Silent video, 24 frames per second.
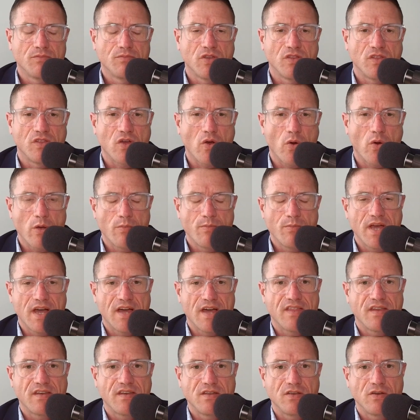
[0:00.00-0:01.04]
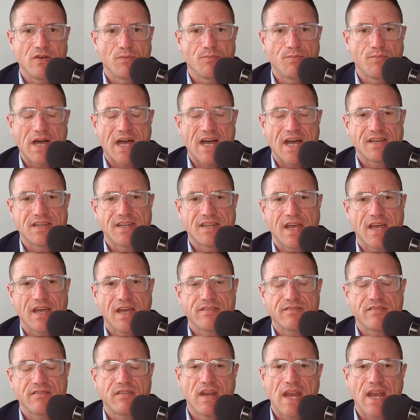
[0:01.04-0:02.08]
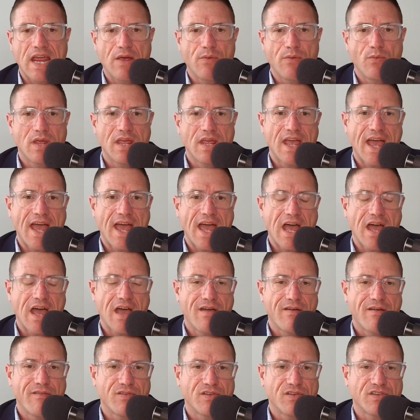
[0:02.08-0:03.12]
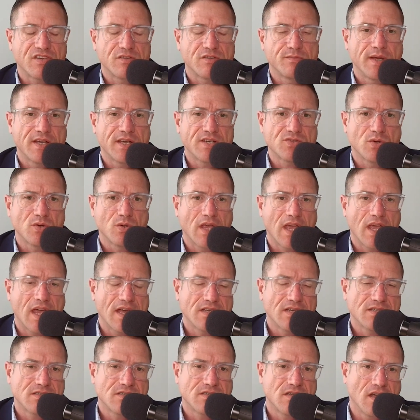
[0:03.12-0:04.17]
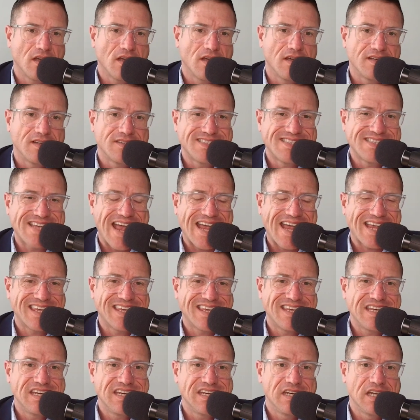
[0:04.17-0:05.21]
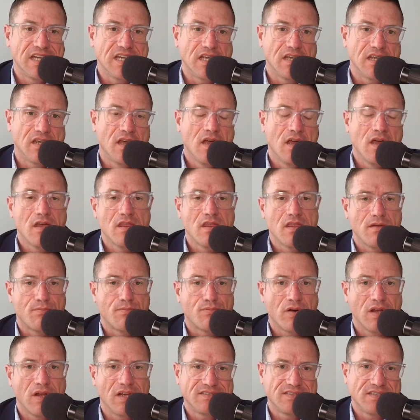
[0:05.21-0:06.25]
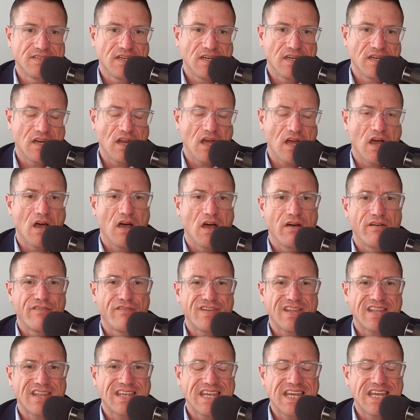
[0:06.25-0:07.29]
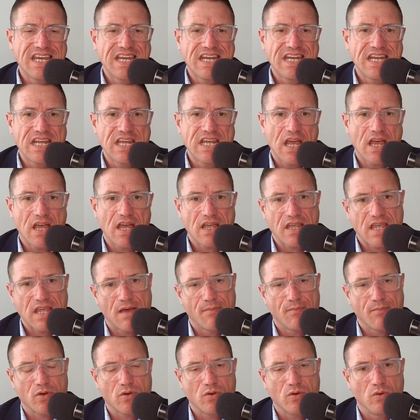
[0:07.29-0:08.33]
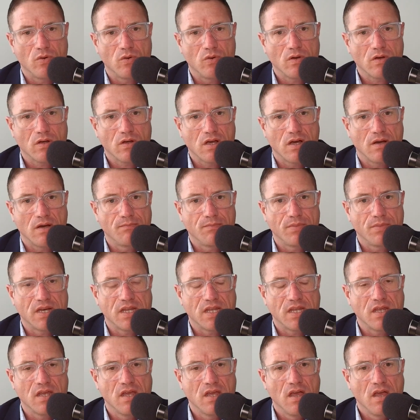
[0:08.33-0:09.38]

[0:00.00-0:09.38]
to the Going Beyond the Deal podcast. Today, we have a special guest, Zach Kuehne, the president of Kuehne Chemical Company.